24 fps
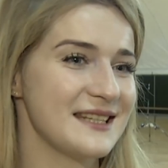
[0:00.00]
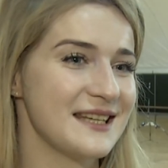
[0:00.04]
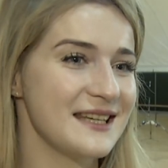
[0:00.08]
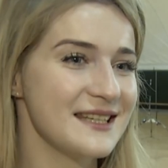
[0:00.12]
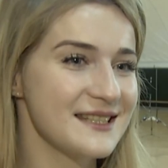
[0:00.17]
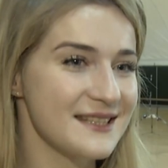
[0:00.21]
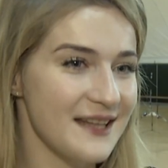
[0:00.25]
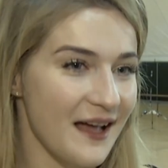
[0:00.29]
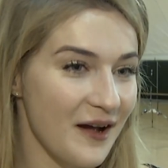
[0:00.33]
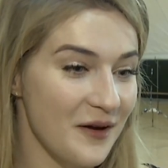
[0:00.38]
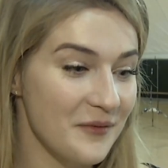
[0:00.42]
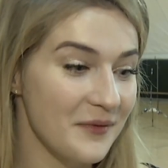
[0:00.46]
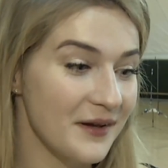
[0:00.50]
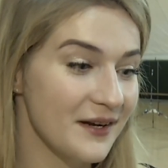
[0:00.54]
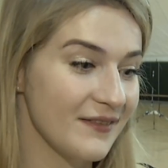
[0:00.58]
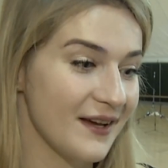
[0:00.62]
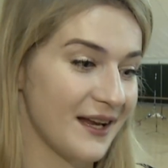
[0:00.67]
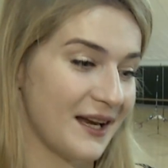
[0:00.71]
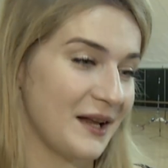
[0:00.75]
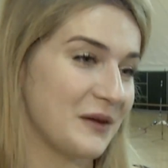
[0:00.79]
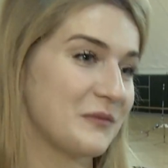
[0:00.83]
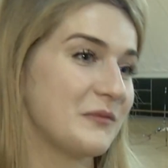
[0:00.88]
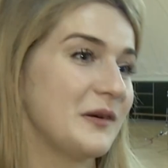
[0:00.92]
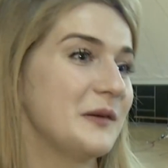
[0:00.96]
he's now
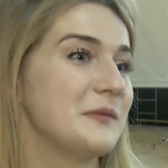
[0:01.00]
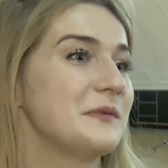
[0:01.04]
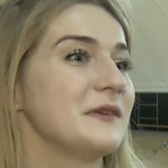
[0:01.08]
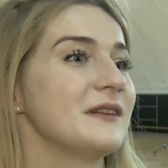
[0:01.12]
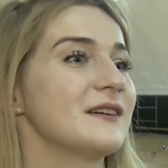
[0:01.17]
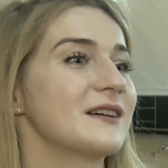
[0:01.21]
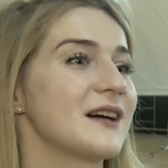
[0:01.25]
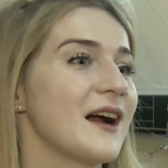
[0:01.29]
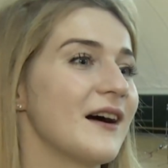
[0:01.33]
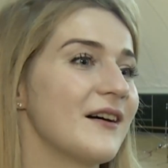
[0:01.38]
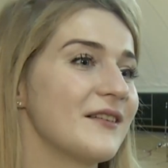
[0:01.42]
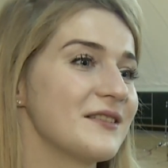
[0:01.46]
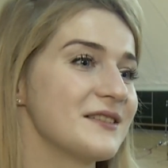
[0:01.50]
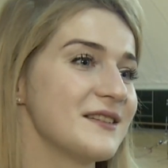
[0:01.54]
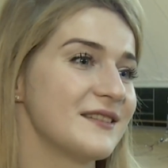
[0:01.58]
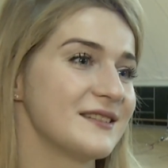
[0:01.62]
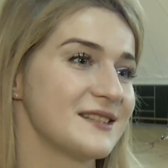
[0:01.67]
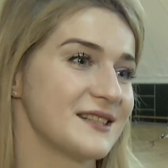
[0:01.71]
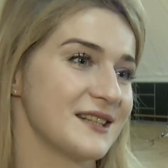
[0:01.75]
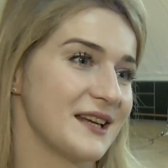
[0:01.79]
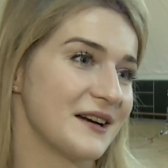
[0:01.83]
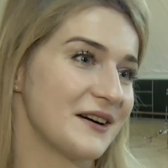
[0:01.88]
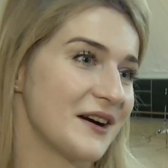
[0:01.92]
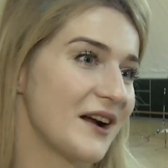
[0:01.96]
motivating people around,
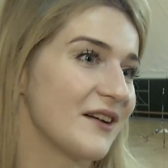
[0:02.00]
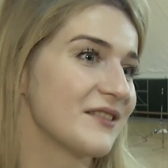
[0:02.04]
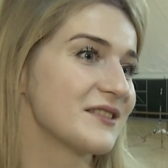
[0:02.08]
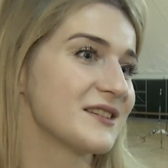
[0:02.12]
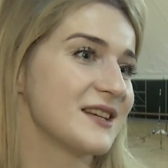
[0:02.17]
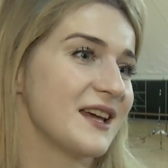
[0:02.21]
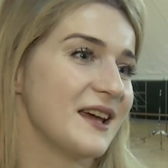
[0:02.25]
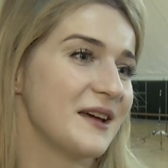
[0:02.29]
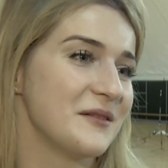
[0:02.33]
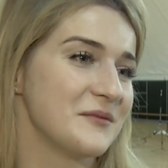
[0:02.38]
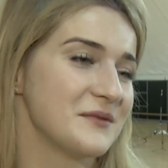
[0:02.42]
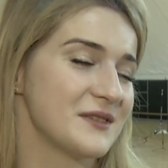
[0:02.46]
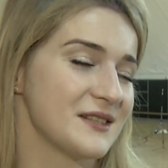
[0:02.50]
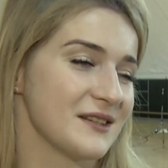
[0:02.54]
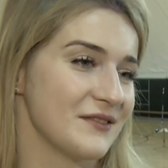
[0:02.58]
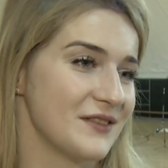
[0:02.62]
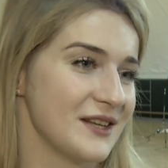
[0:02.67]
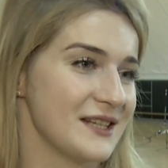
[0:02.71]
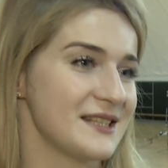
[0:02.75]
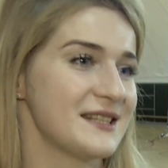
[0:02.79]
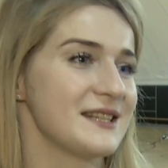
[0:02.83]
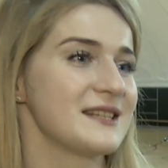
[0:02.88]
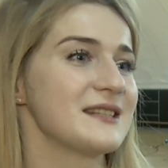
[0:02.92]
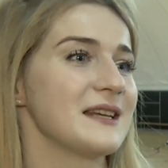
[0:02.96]
around him,
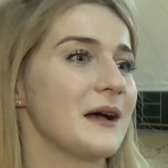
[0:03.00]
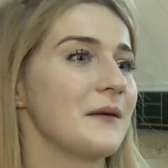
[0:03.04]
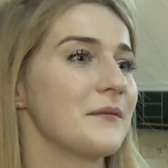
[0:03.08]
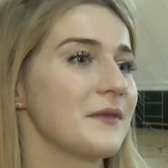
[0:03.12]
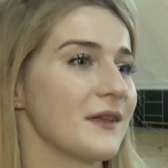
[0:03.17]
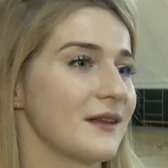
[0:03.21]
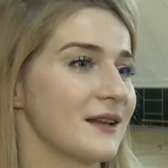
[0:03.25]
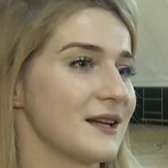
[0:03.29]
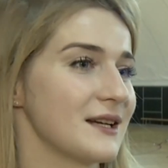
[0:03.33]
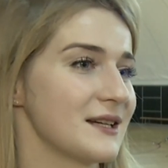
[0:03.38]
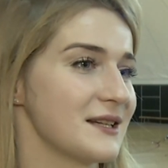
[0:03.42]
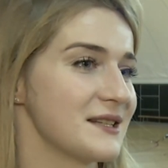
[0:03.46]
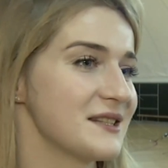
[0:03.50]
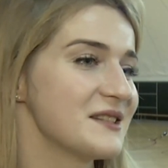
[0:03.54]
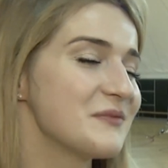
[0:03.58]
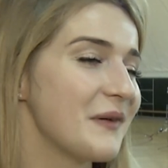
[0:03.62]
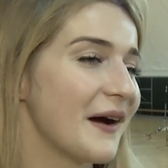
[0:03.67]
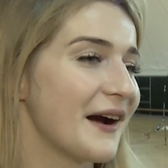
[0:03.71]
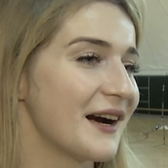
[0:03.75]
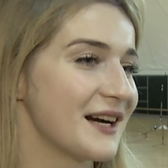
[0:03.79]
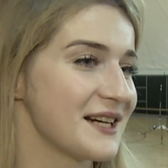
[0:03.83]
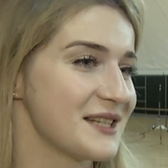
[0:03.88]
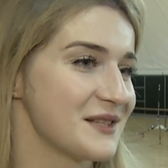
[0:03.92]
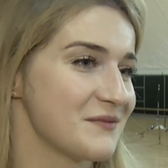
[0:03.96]
so this is something that
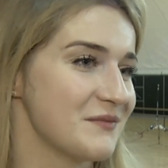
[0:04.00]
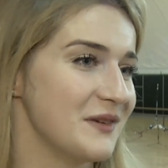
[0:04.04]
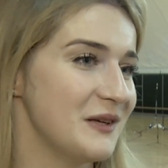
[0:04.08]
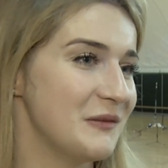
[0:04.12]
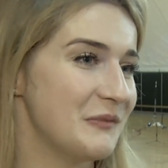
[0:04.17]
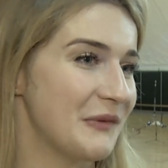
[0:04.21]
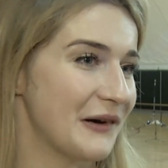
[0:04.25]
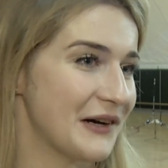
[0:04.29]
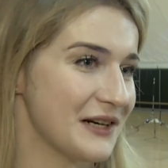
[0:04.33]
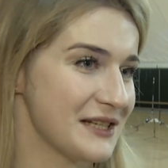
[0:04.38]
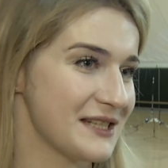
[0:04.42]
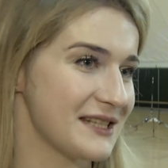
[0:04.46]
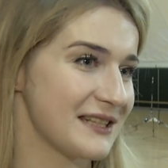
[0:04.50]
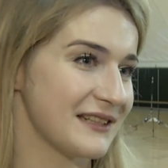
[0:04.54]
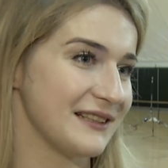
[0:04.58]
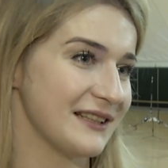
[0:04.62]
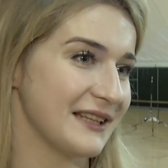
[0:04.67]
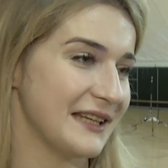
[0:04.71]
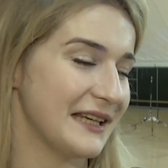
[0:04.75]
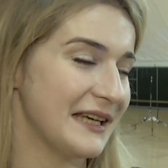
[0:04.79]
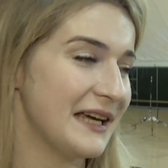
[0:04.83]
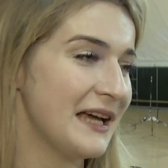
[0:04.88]
inspires me personally.